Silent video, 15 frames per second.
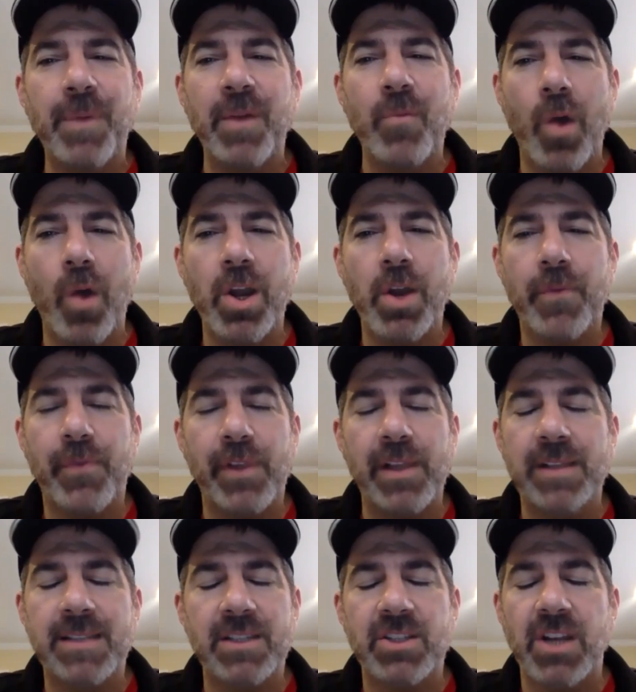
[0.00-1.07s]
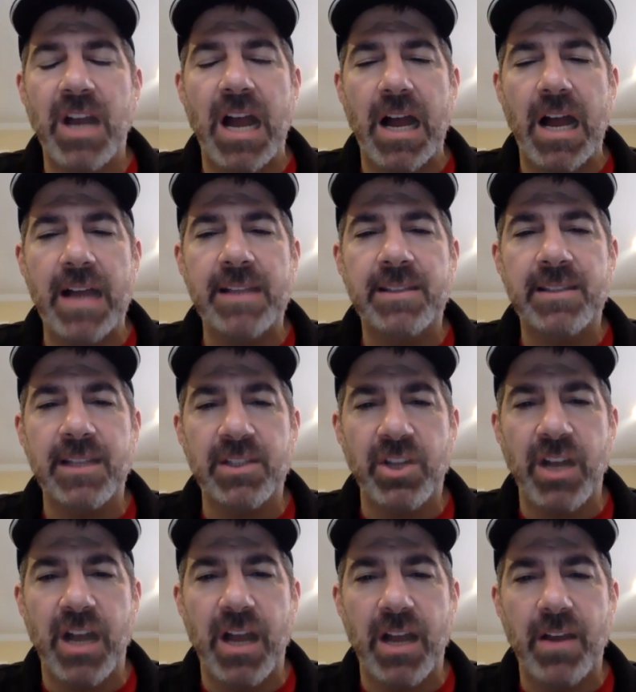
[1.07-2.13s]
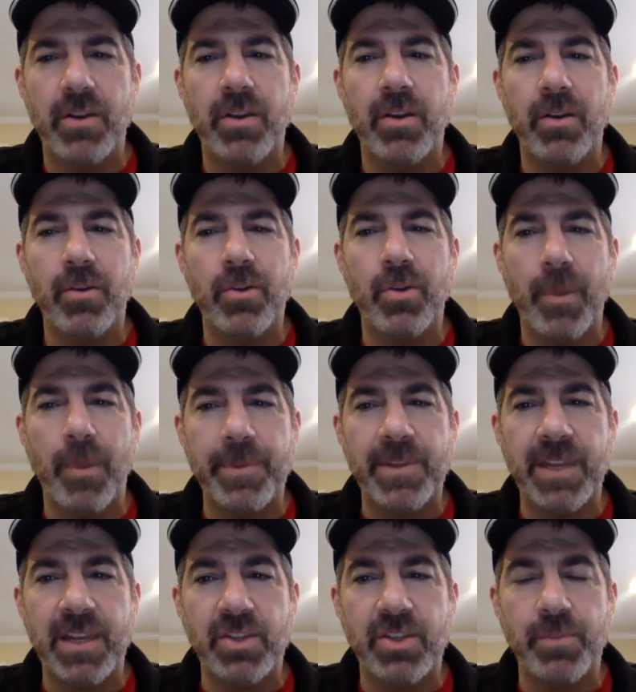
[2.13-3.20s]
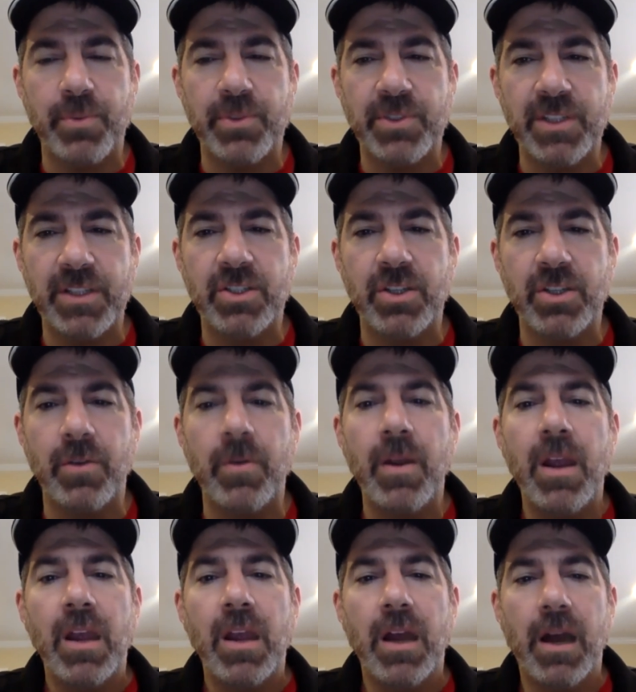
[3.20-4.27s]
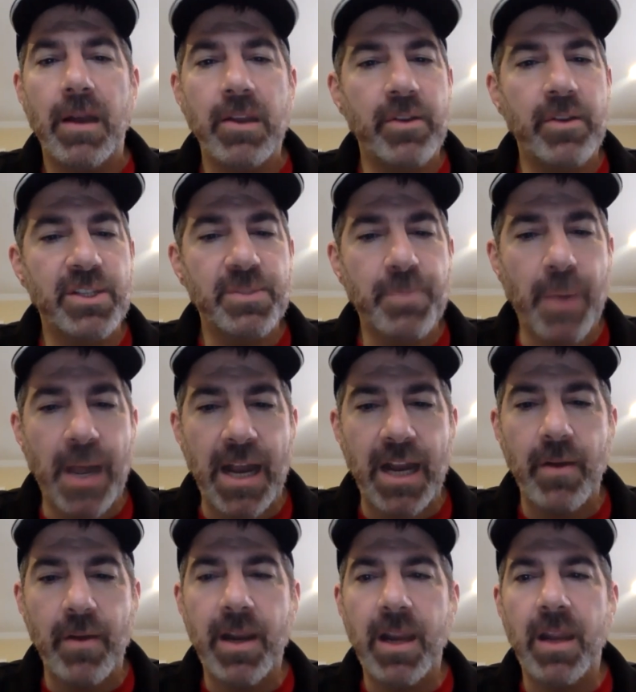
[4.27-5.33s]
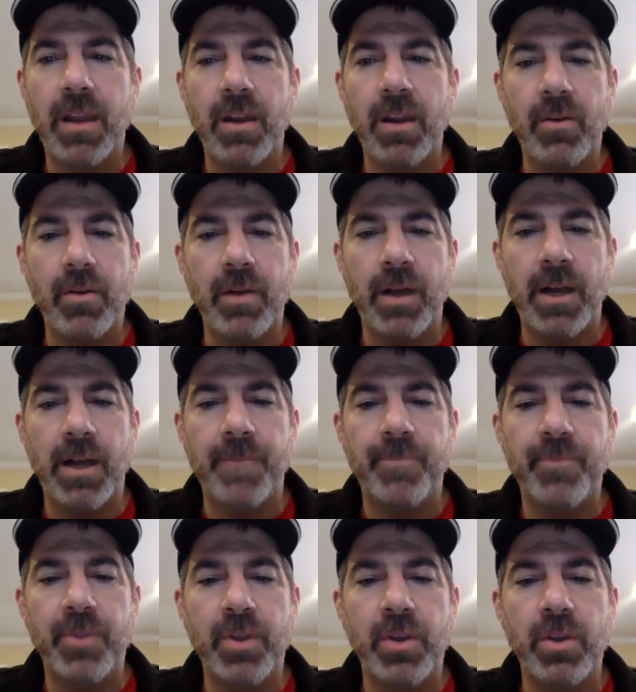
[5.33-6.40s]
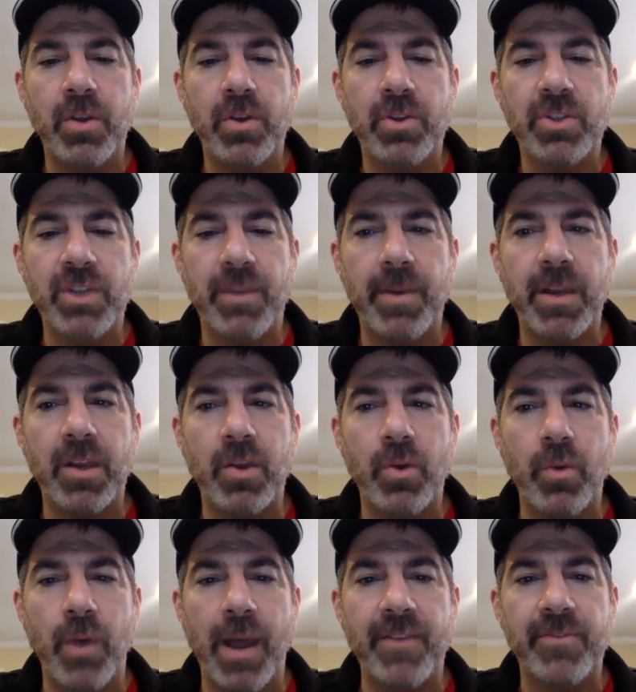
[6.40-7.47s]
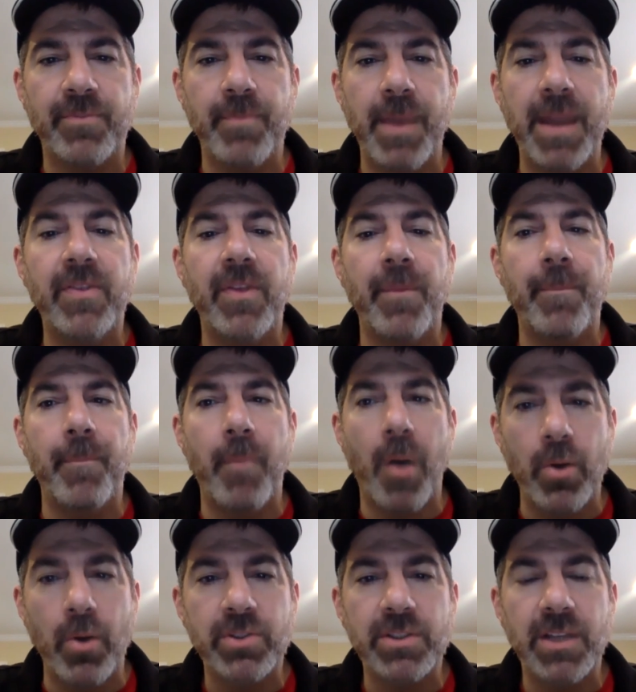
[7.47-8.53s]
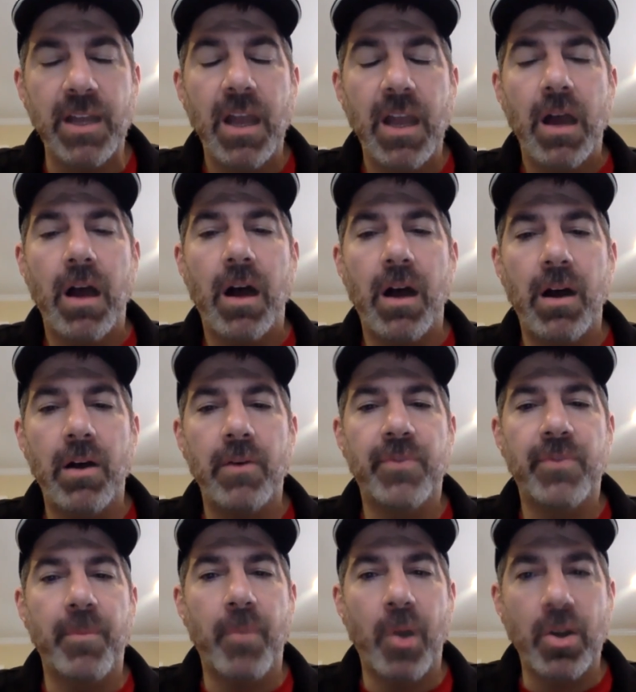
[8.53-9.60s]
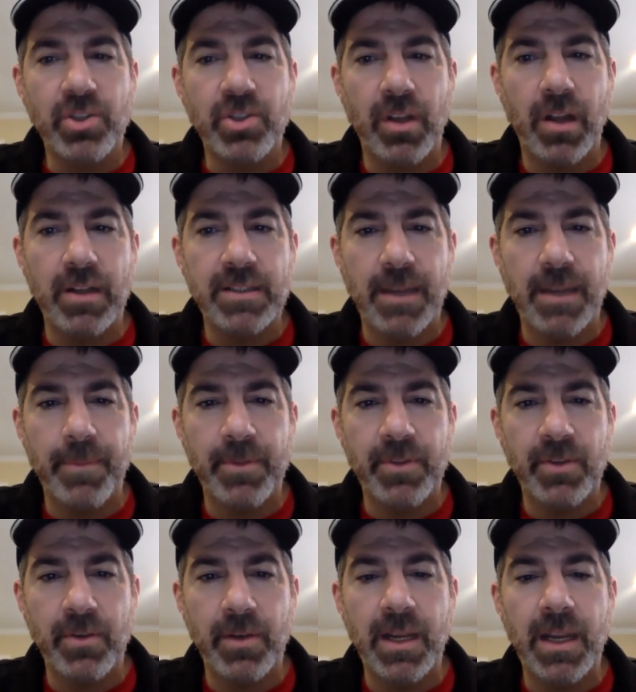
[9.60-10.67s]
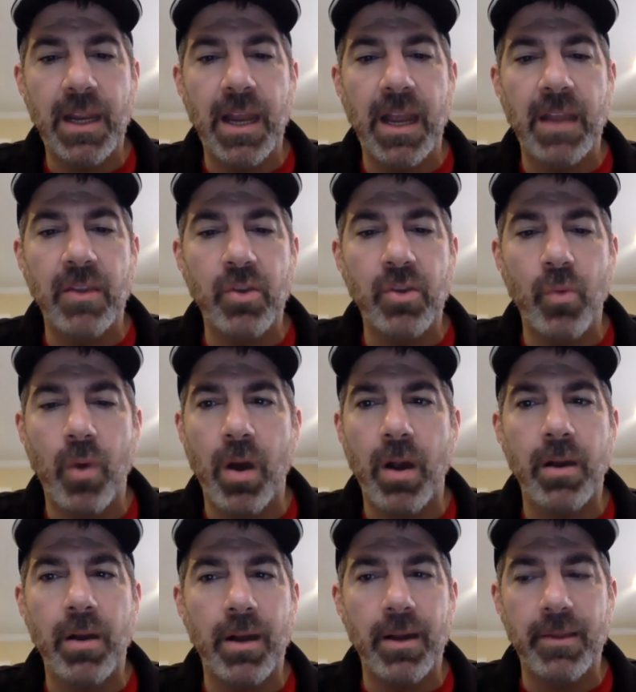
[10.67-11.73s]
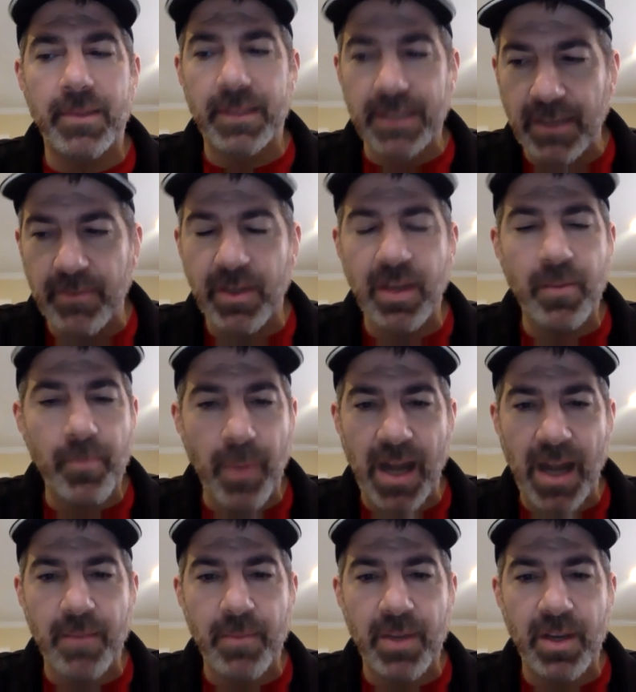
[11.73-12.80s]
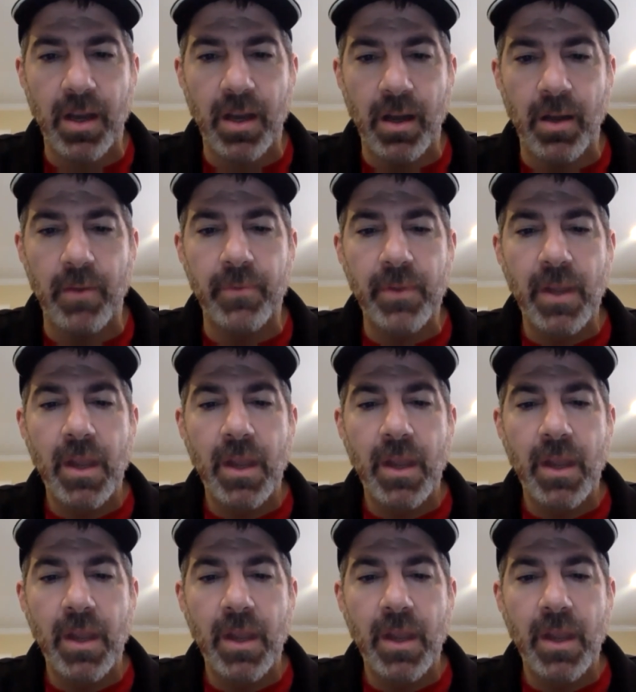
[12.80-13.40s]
been wonderful. It's such an honor. Your reputation precedes you. You're inspiring. You're somebody who has made the most of the martial arts opportunity, and you are the living embodiment of,